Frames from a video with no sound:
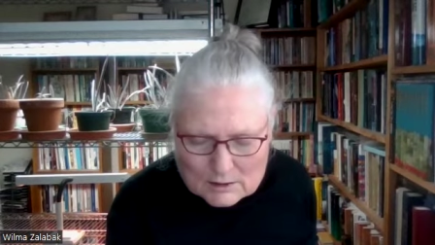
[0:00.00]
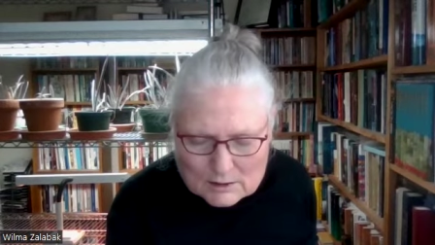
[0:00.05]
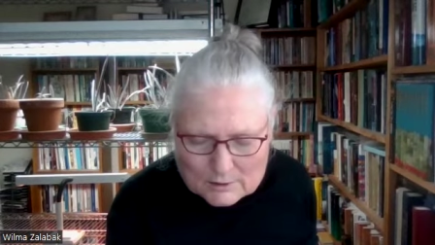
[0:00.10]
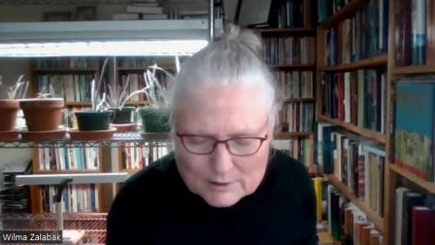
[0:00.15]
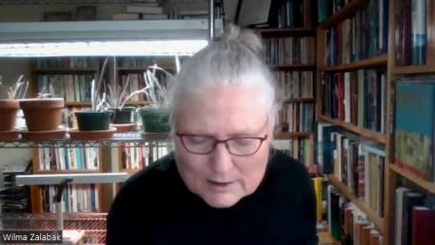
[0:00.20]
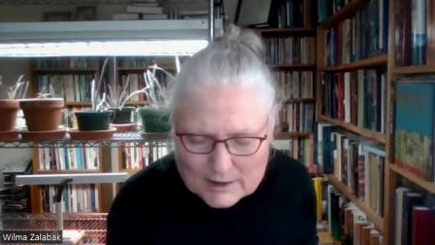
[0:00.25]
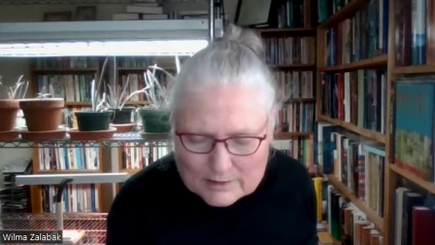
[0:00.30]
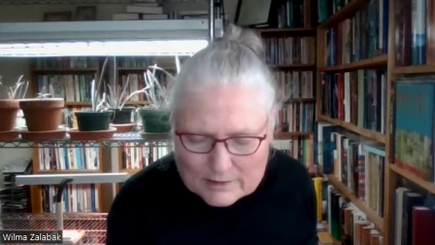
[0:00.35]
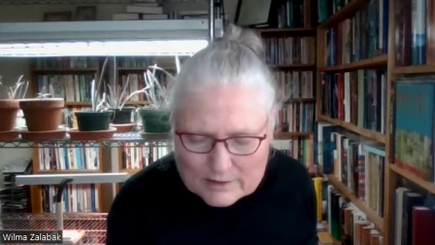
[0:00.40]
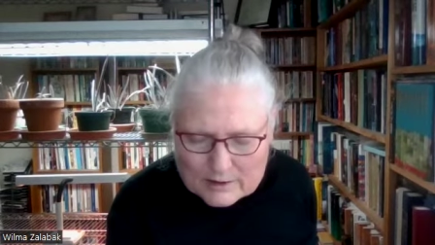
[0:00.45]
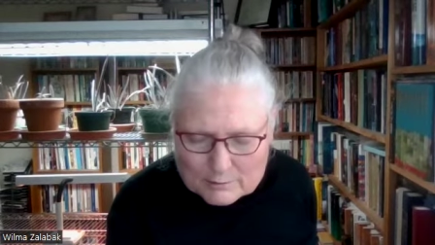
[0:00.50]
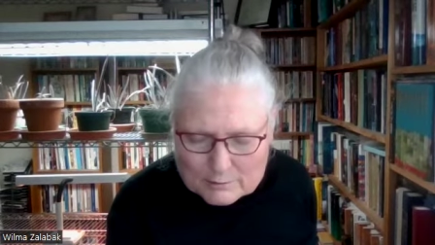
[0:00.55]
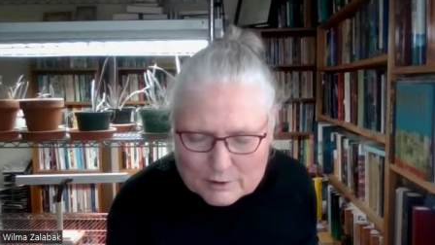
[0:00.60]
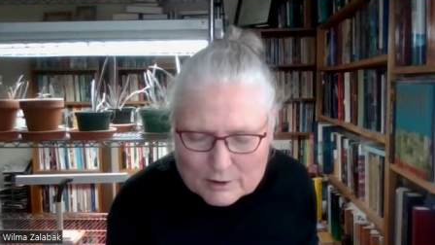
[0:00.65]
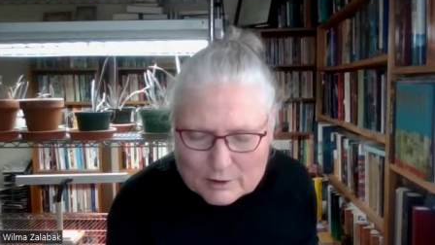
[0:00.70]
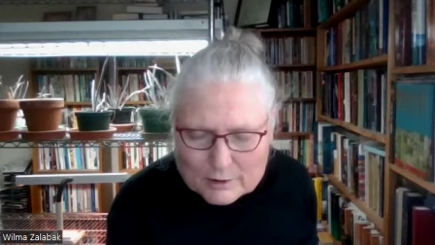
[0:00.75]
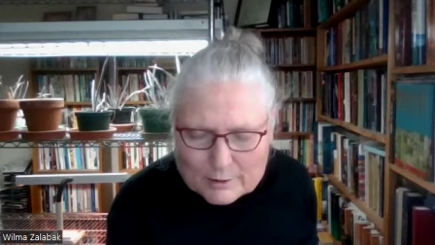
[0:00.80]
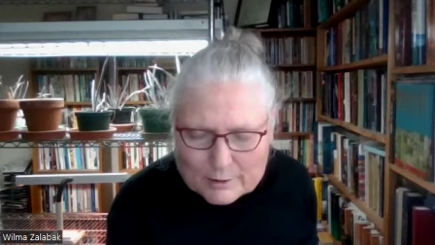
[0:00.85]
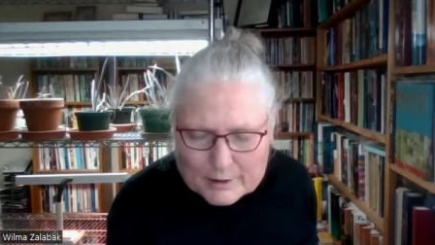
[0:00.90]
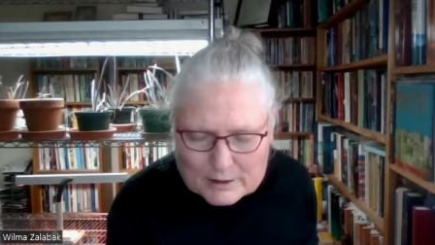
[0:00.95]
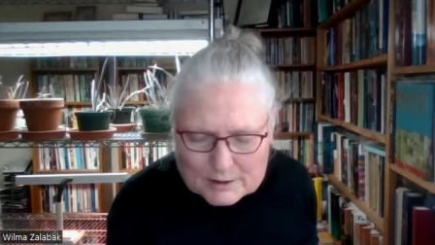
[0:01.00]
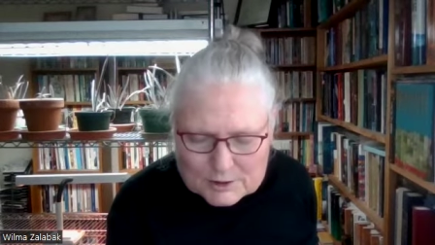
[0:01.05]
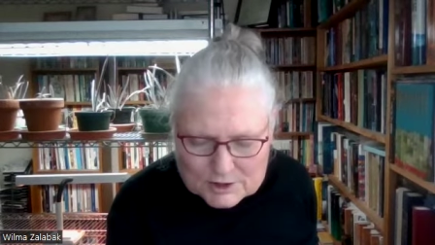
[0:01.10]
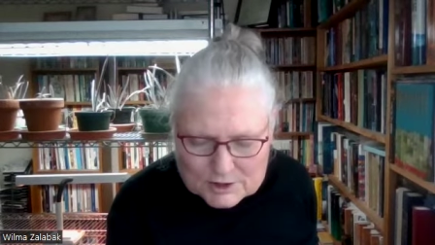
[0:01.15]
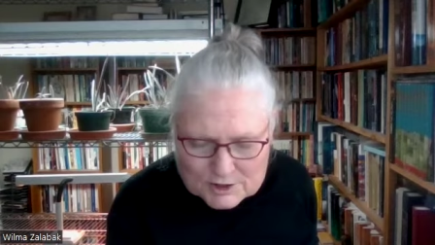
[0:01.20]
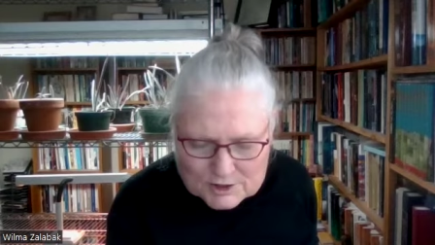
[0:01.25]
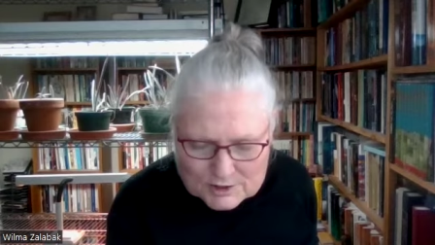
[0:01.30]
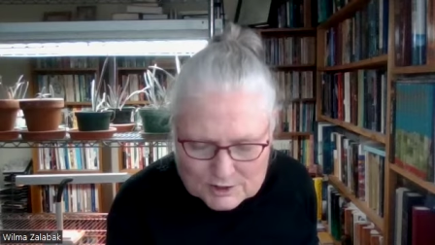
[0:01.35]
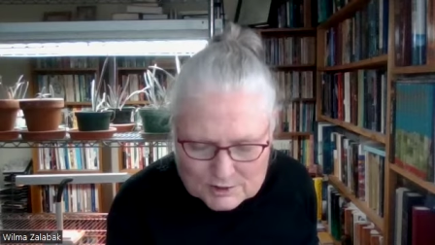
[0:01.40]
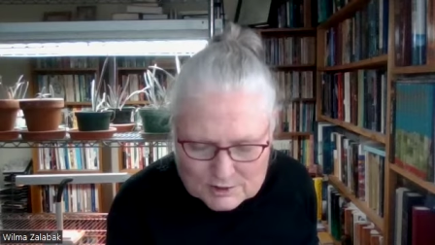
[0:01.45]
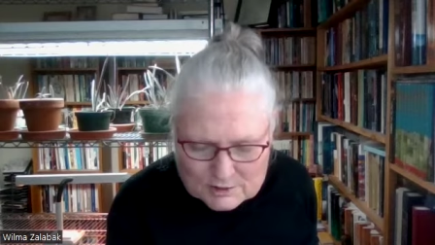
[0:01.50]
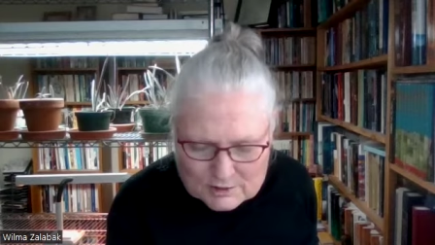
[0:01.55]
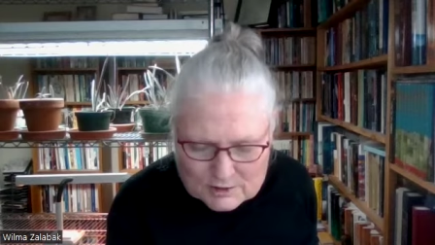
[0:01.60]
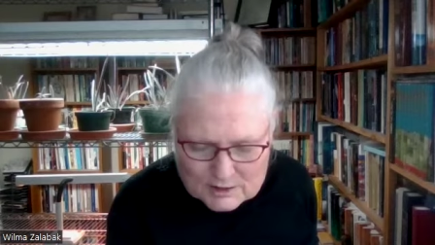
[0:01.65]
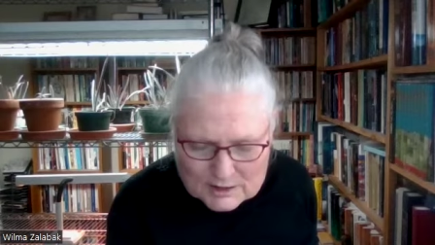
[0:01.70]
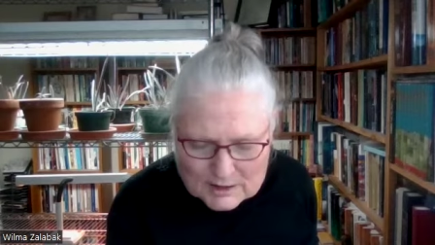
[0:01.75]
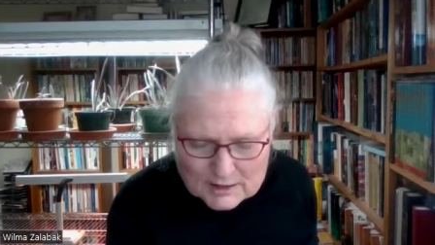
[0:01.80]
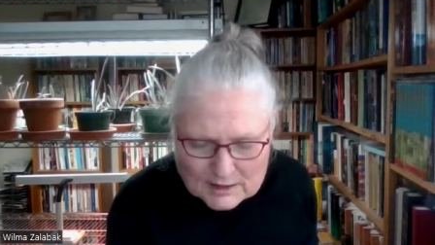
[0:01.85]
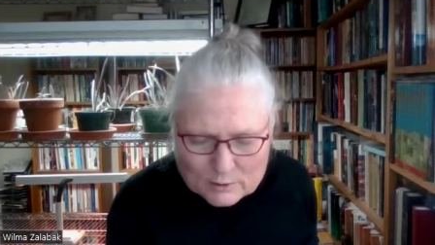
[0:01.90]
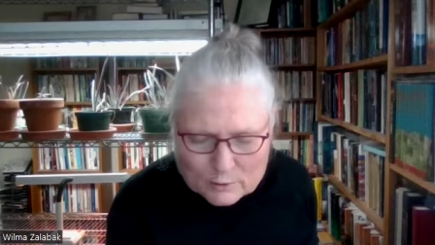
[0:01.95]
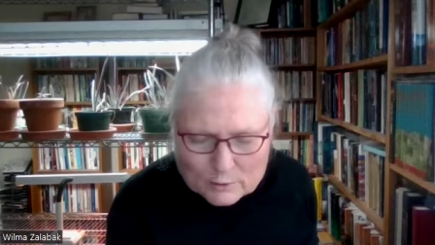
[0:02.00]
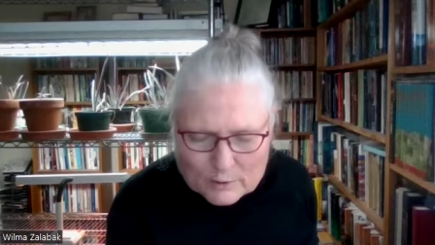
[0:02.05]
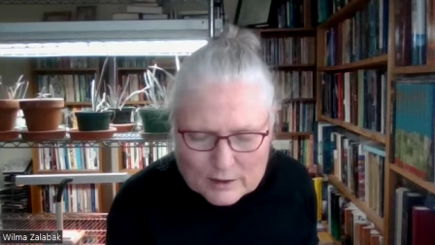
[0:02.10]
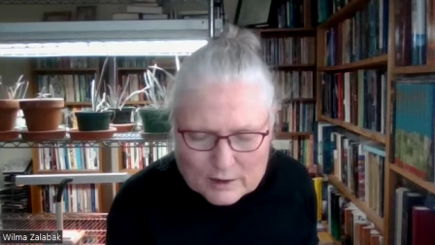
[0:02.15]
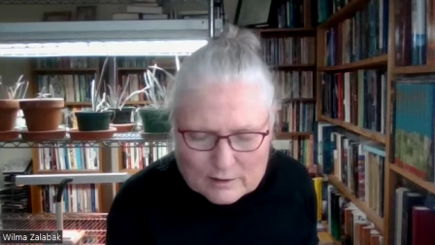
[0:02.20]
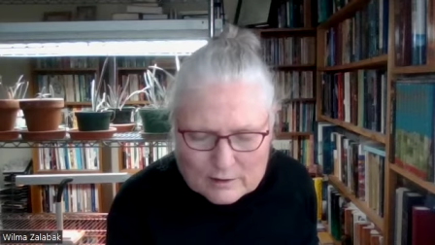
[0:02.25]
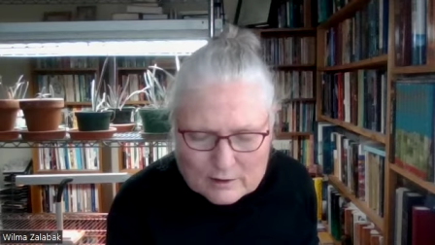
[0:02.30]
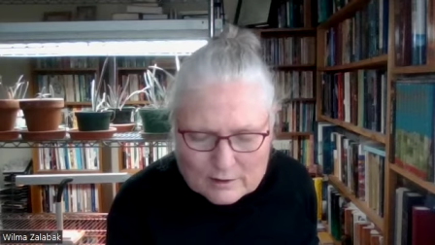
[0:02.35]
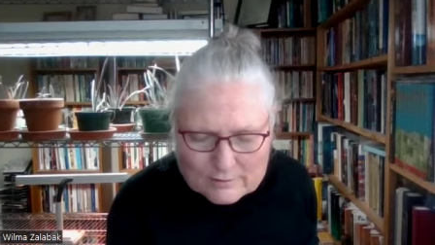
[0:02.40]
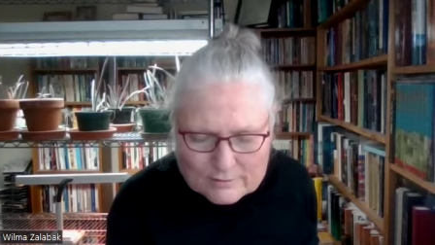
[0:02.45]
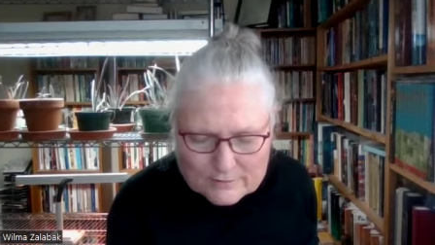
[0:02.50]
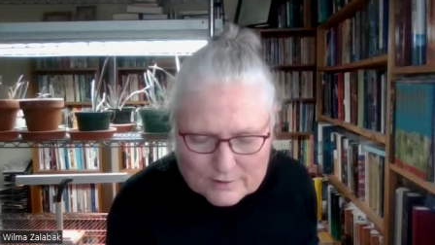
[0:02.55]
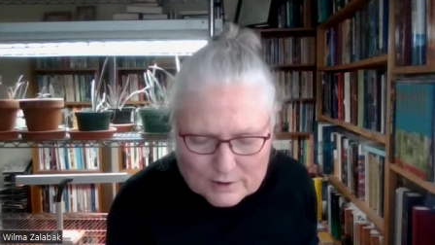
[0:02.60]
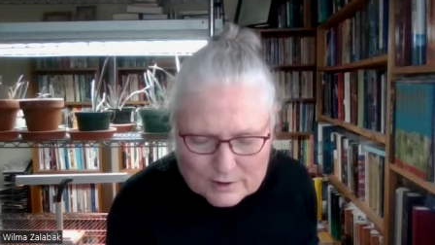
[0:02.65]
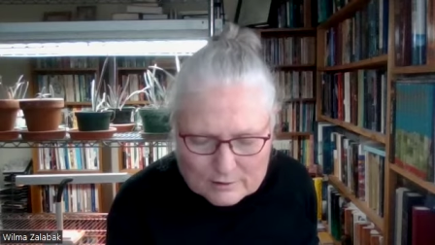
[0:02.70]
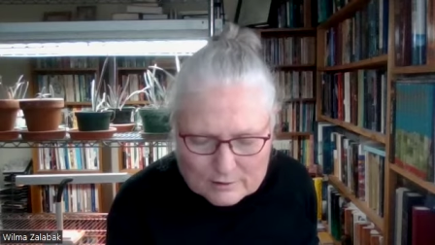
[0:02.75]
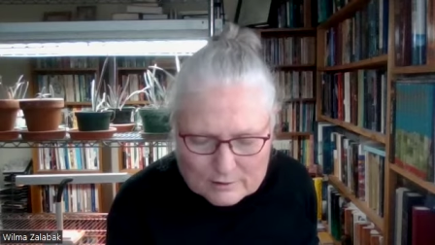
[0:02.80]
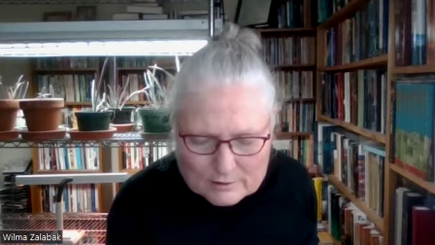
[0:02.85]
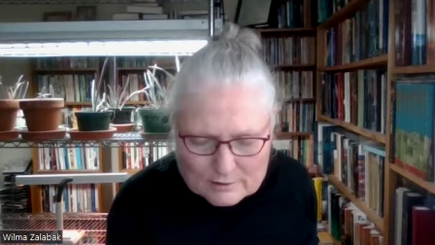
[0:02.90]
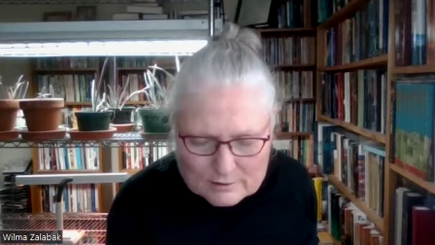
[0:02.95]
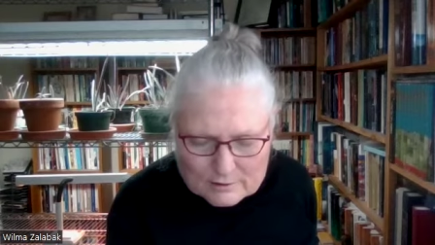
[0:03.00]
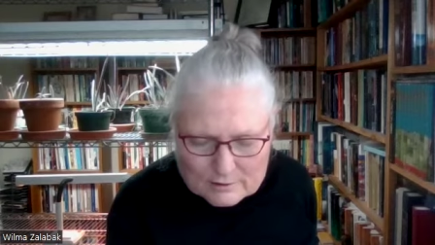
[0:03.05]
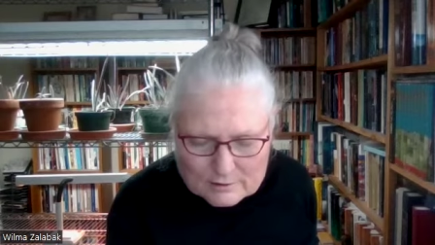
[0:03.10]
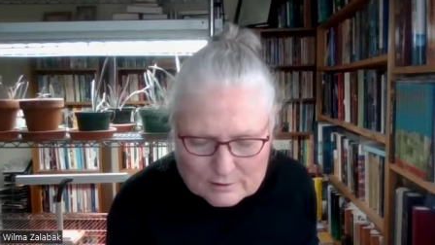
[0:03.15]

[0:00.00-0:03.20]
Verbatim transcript: Grant them courage, take away their fear.